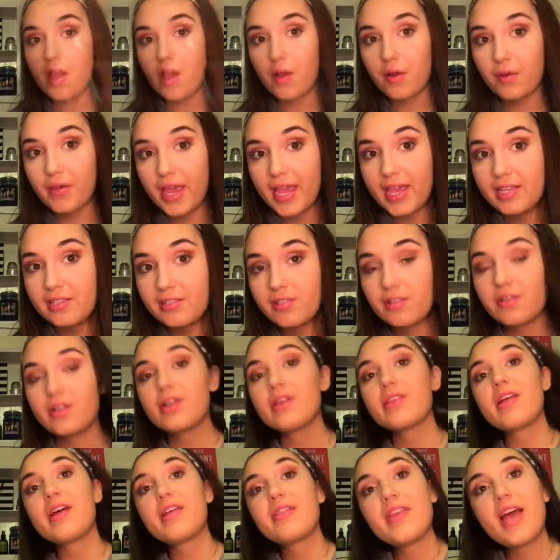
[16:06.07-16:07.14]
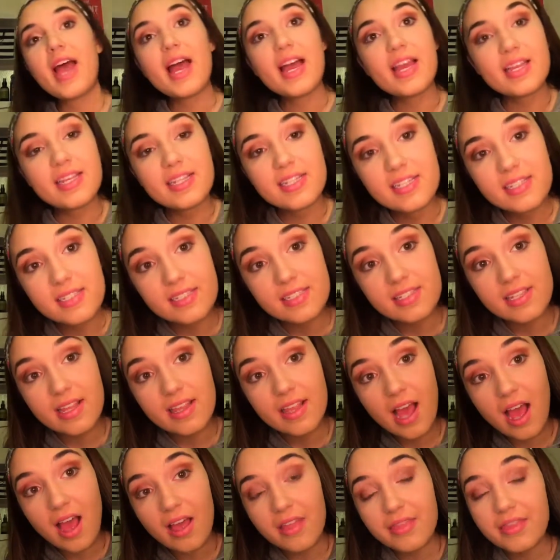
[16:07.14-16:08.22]
Okay, so now that that is
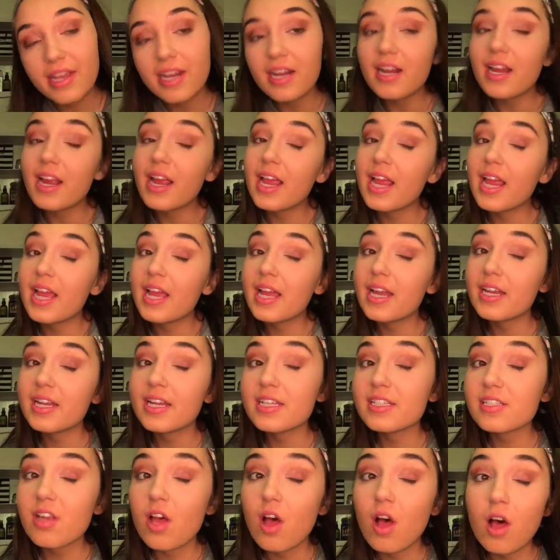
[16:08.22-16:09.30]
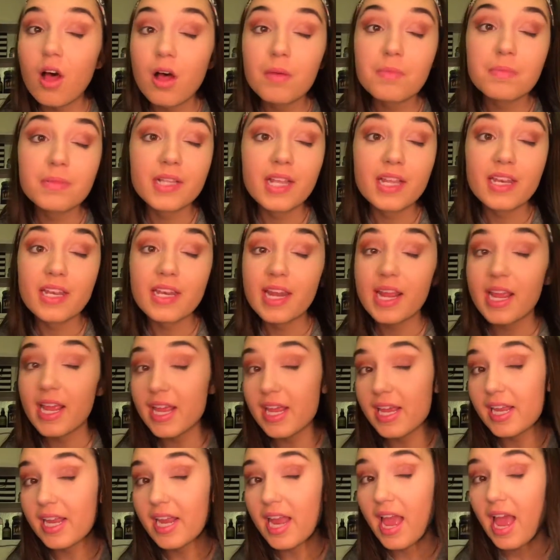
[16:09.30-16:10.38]
on there and it's all blended
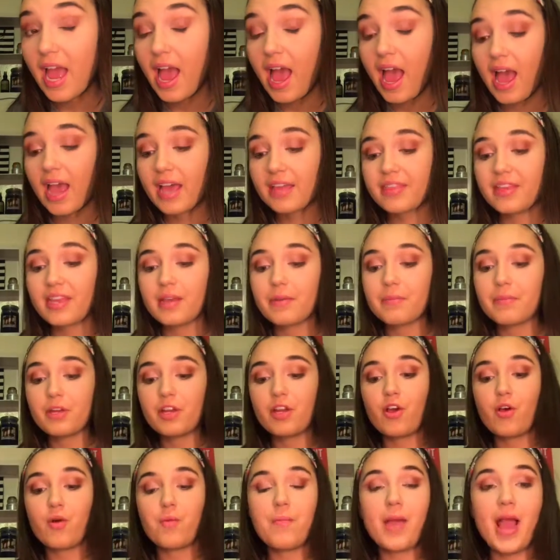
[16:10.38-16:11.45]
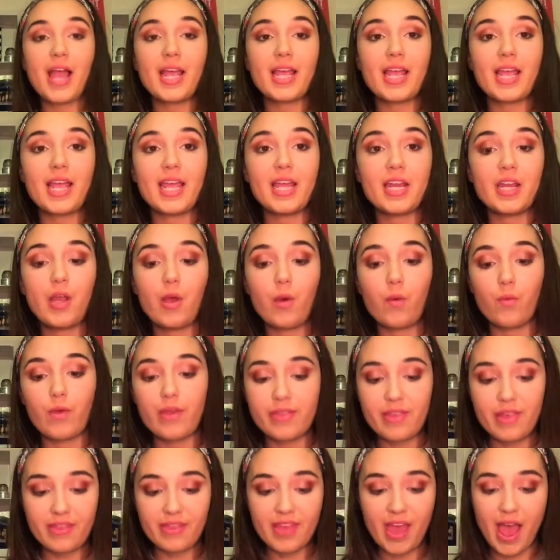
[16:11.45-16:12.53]
in, I think I'm going to go back in
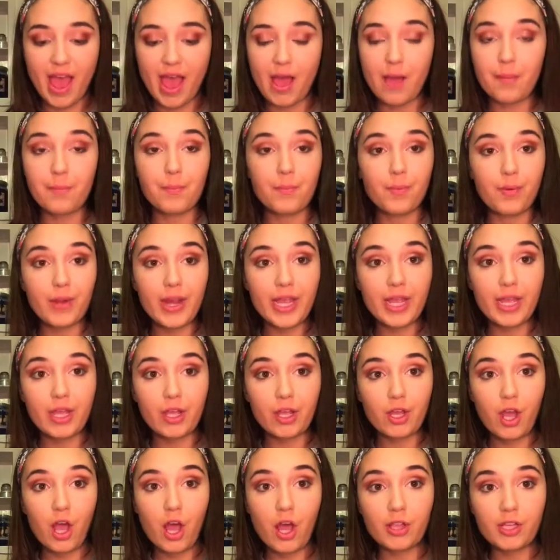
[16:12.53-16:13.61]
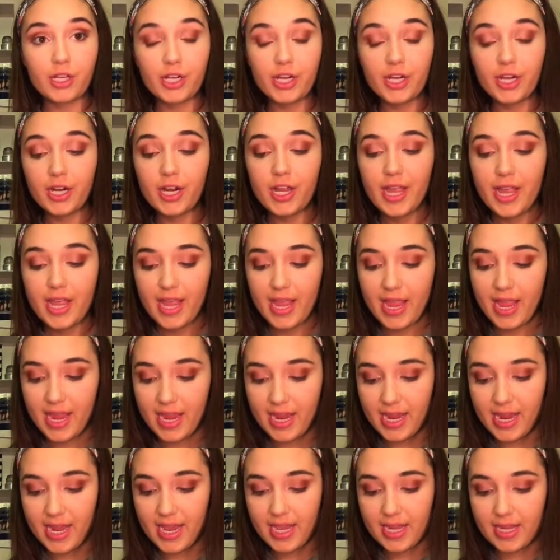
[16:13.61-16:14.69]
with that brick color
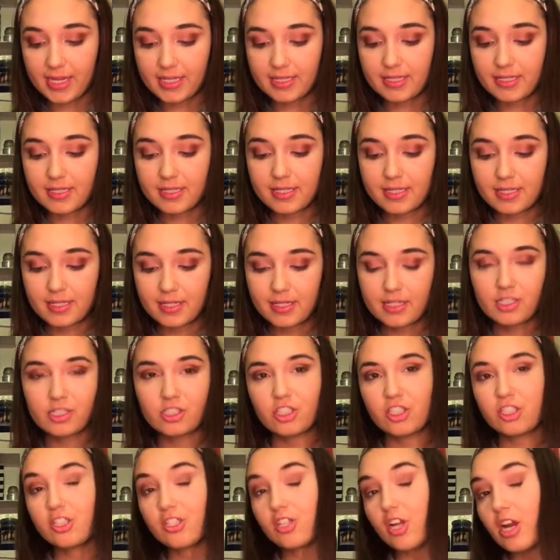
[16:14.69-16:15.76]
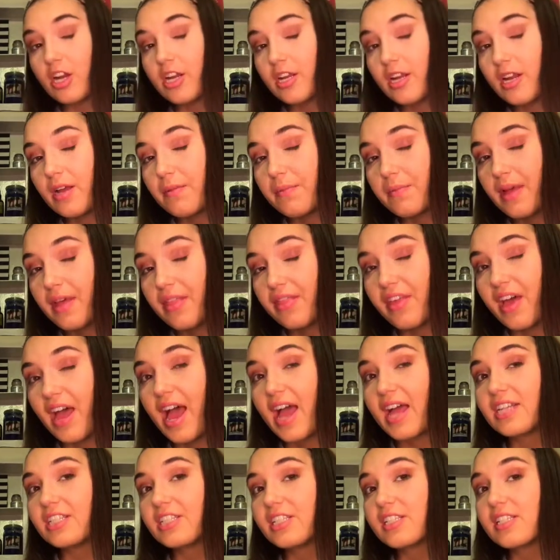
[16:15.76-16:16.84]
and just darken up the
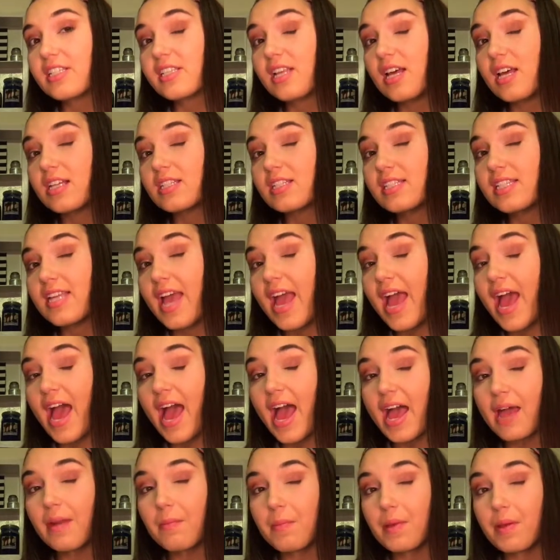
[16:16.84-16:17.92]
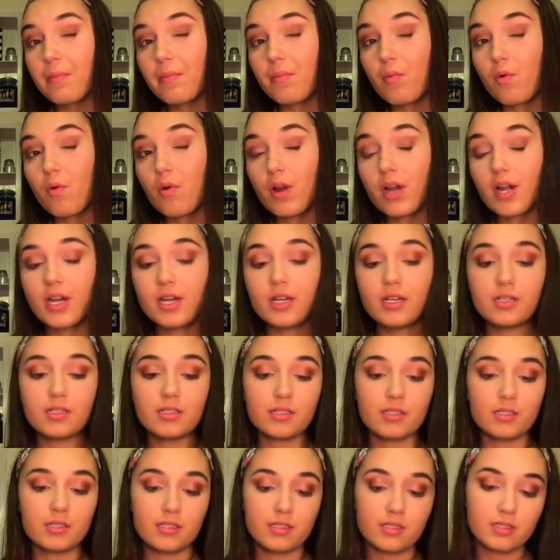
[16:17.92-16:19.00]
edges a tad bit more.
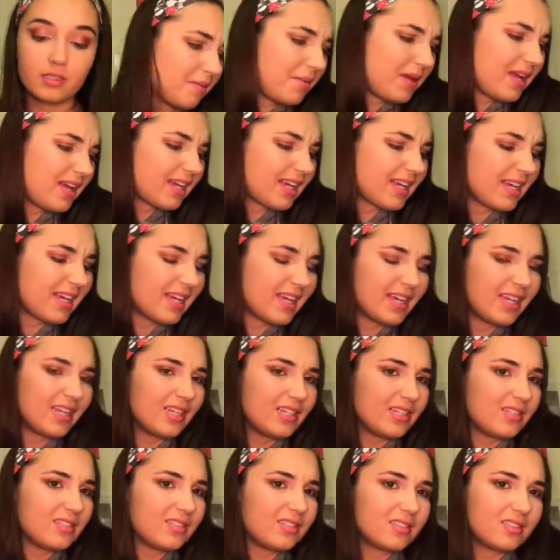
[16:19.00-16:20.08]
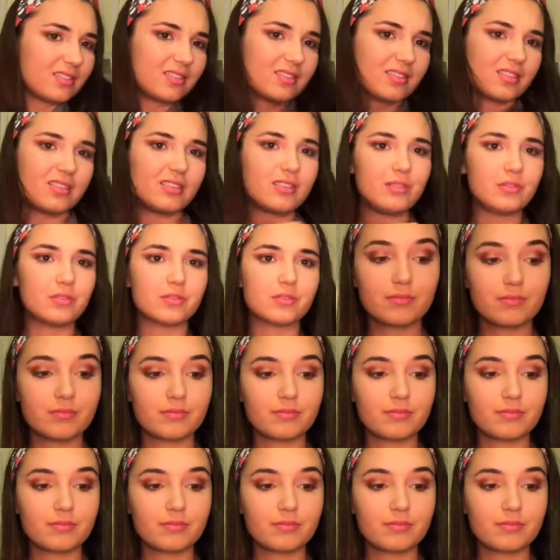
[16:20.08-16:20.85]
Come on, cat. Oh,